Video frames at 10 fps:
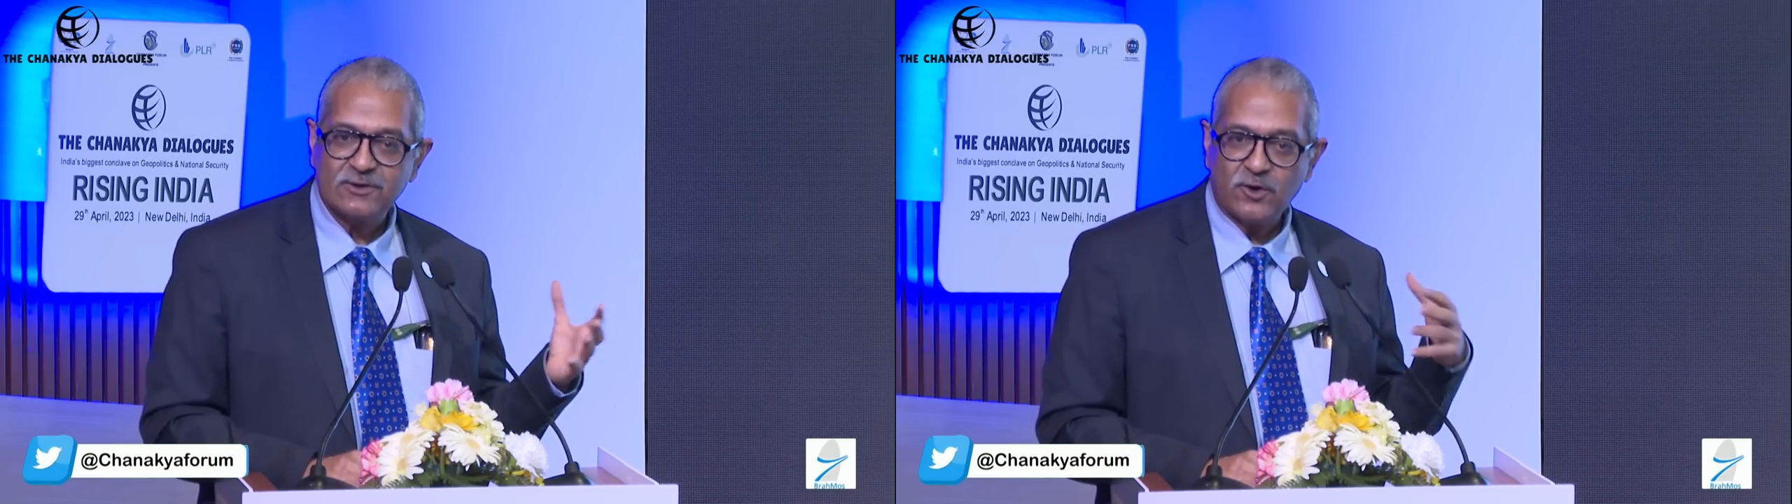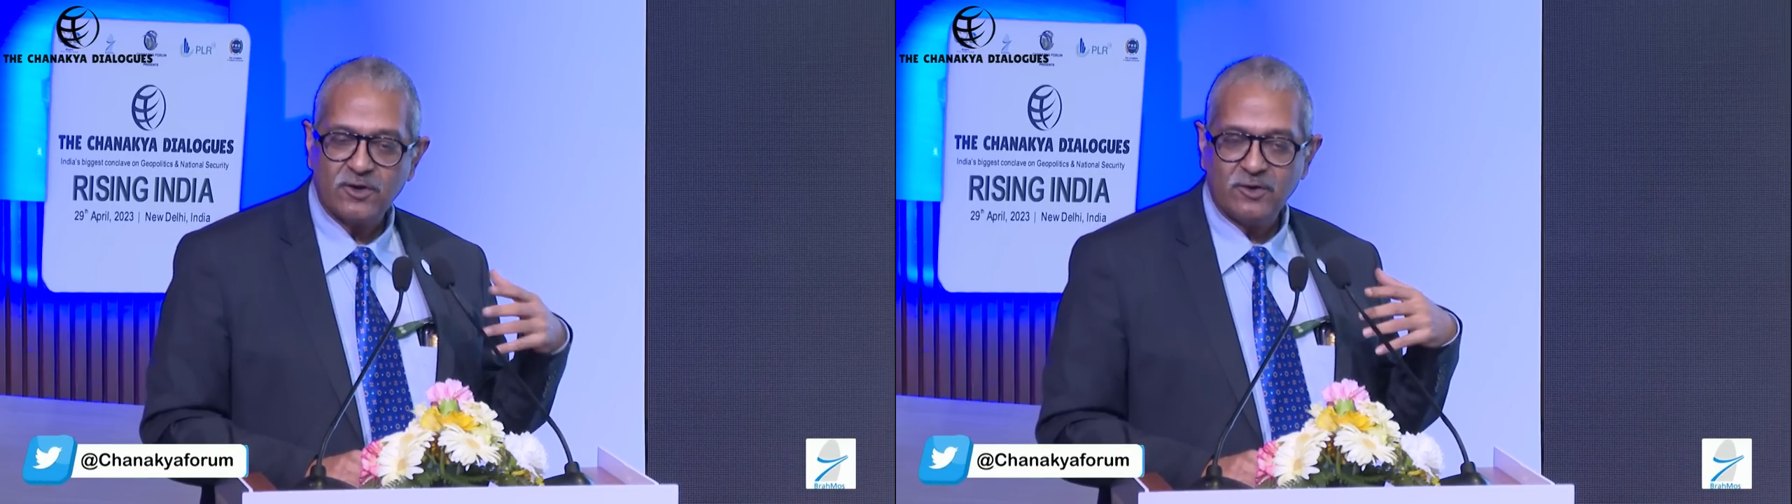
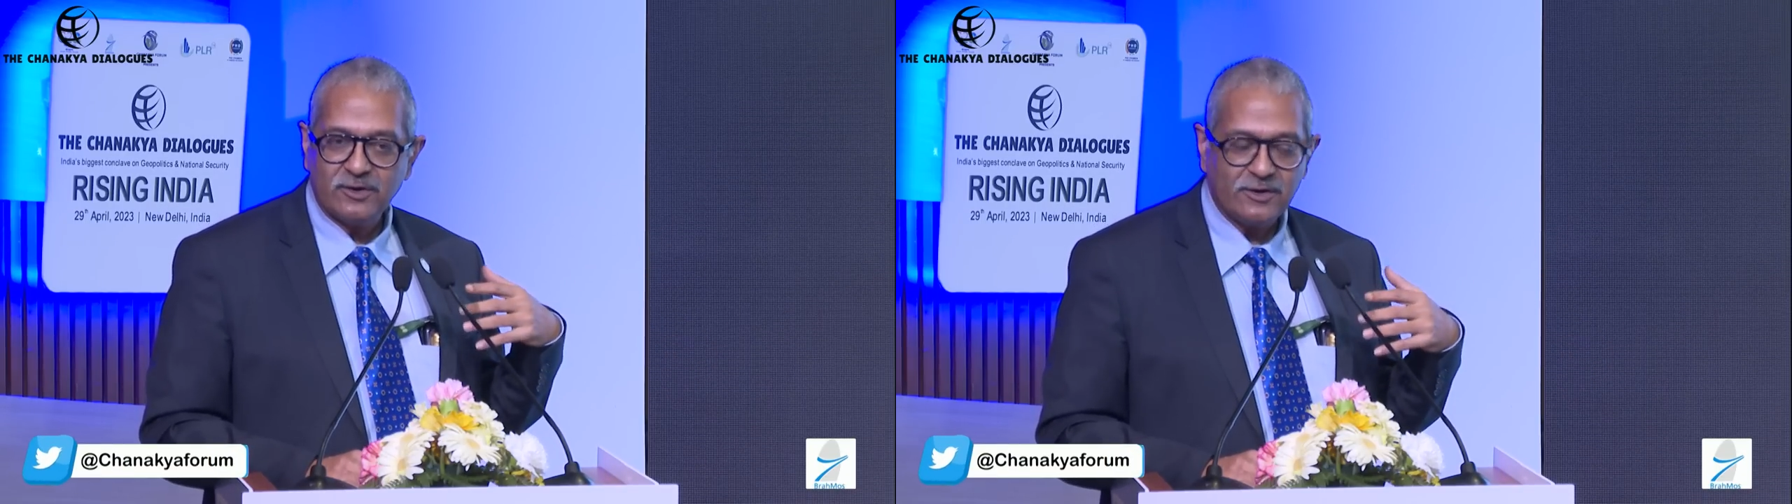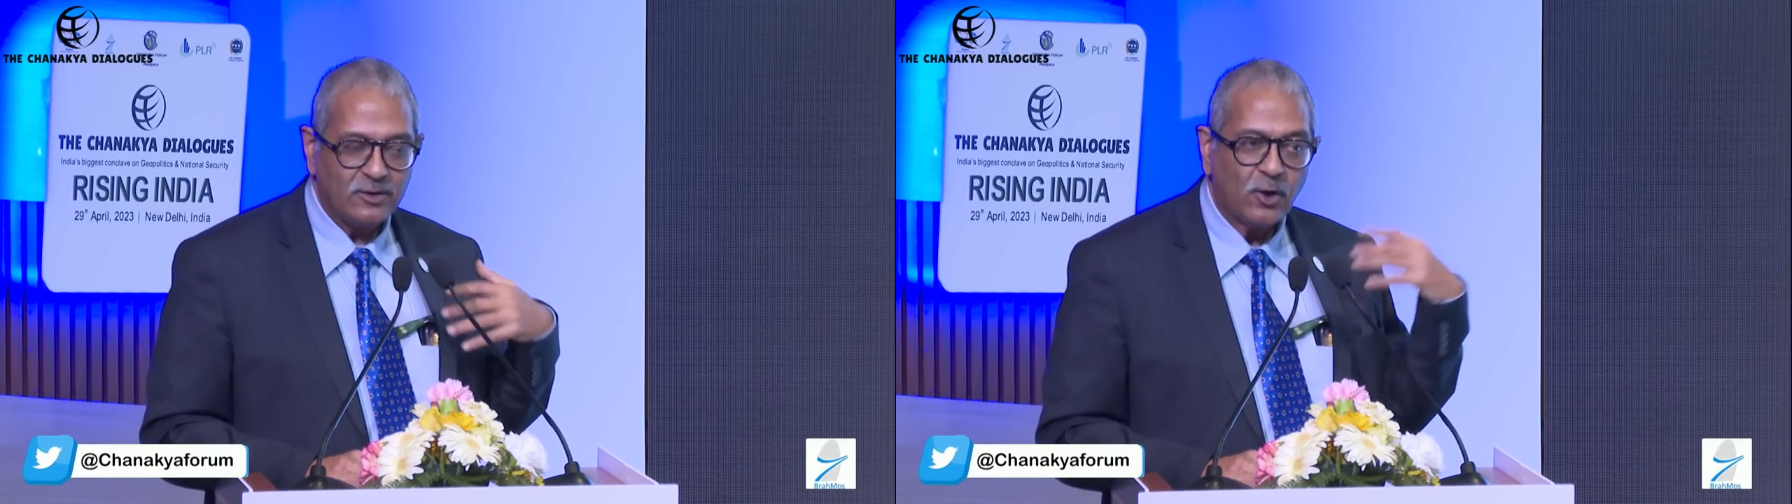lot of
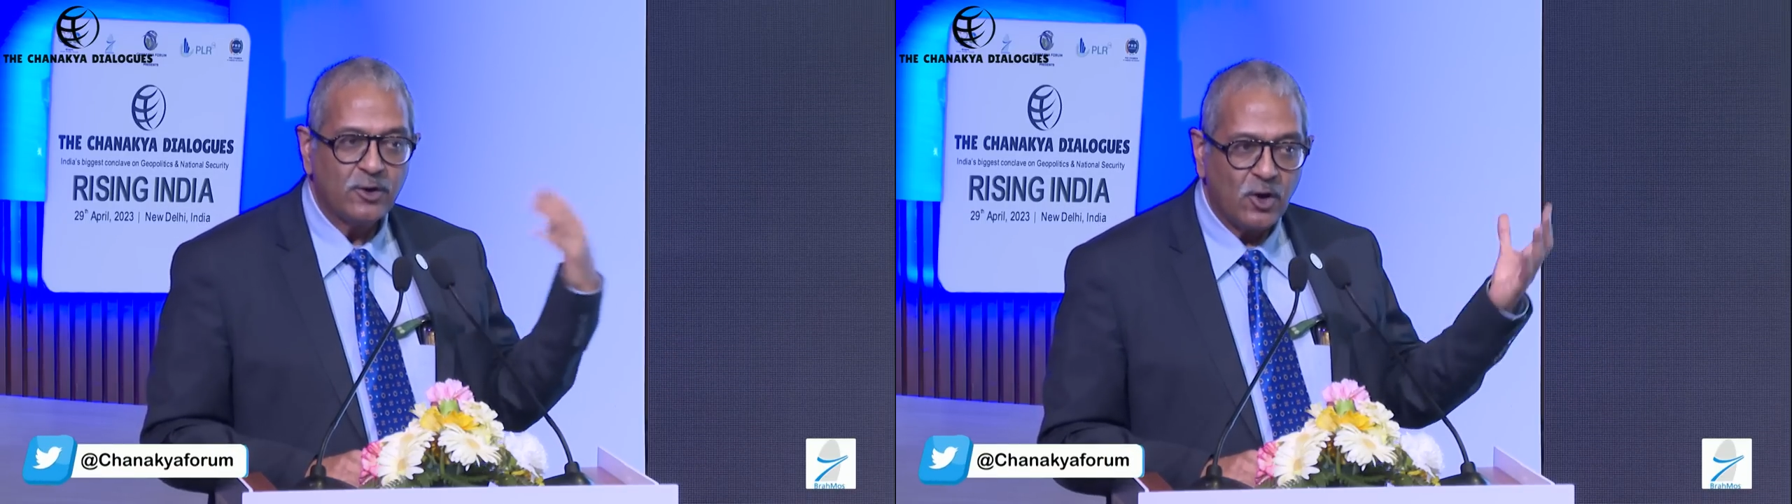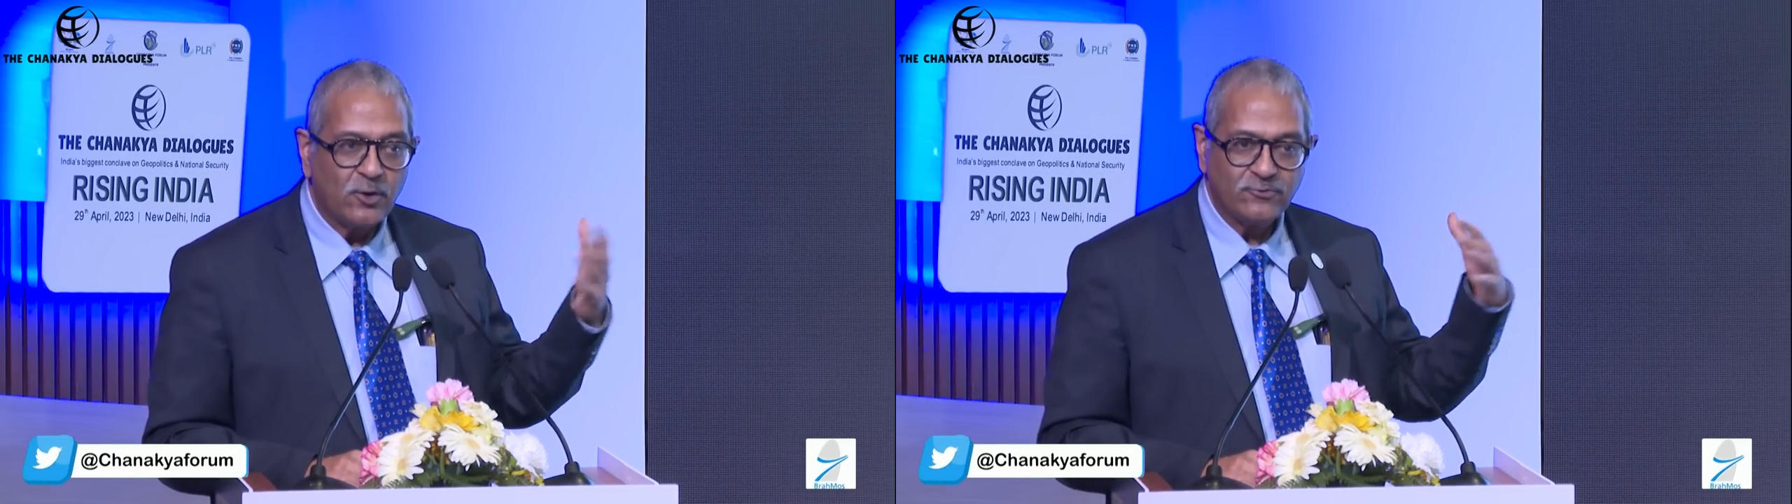lot
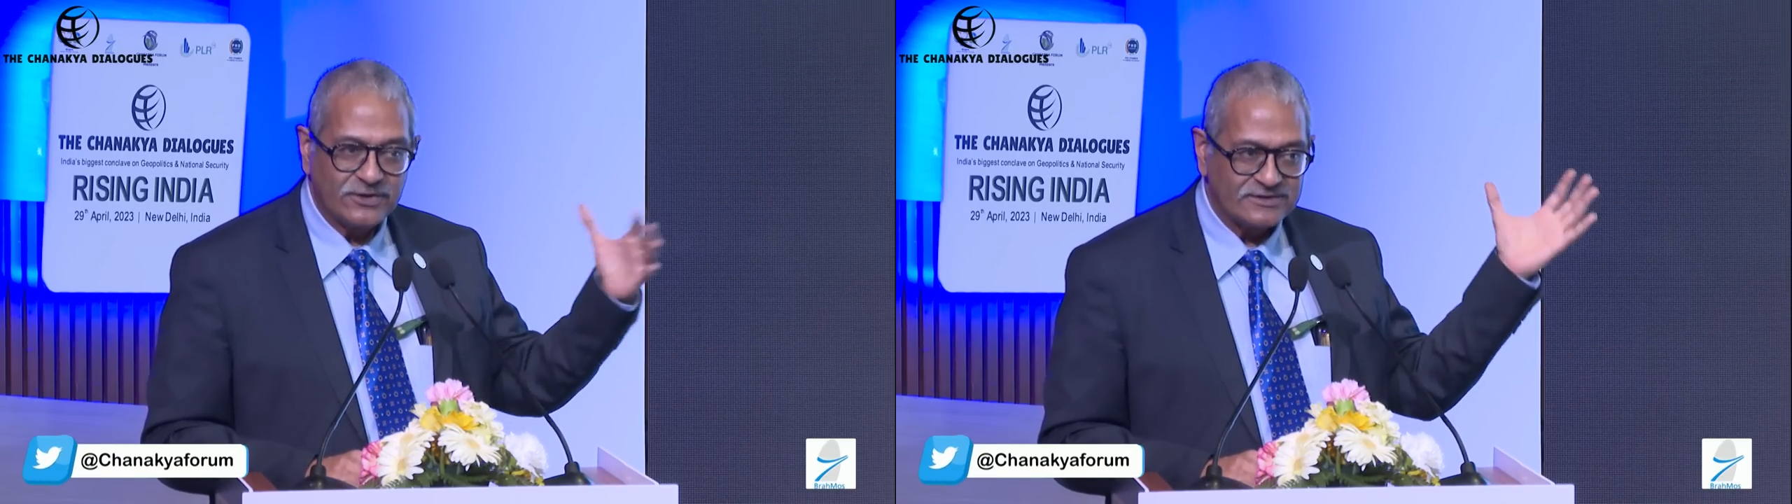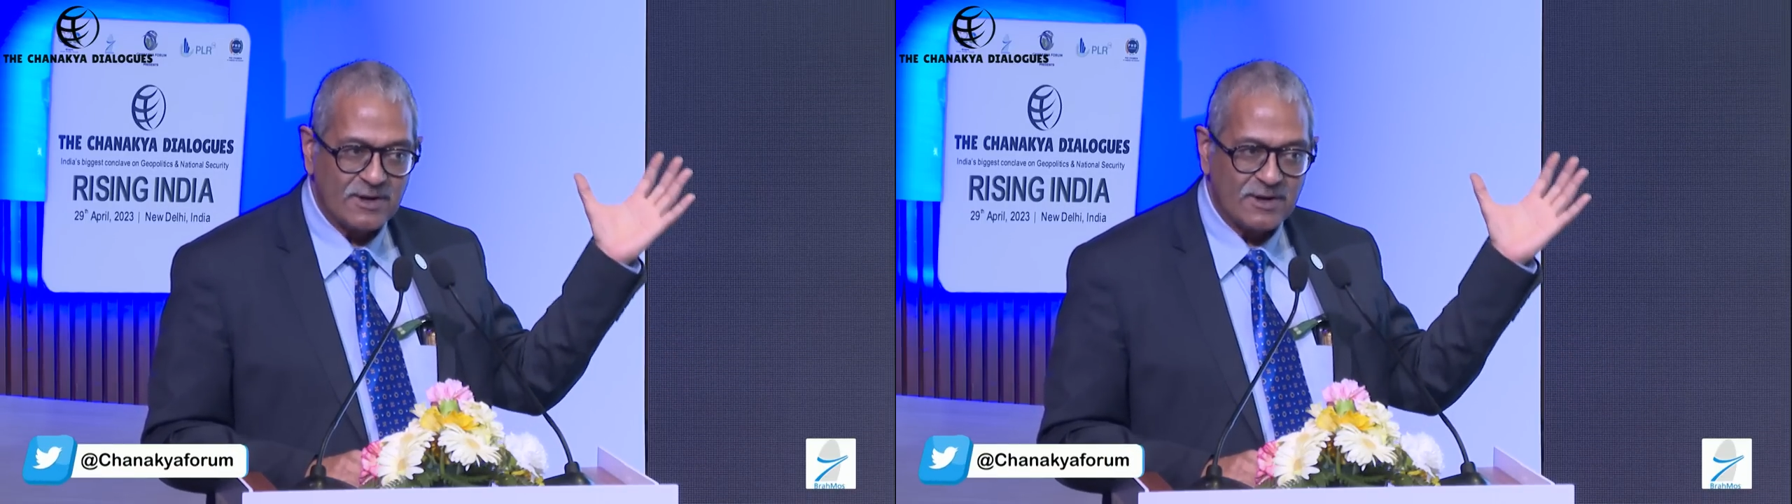lot of things.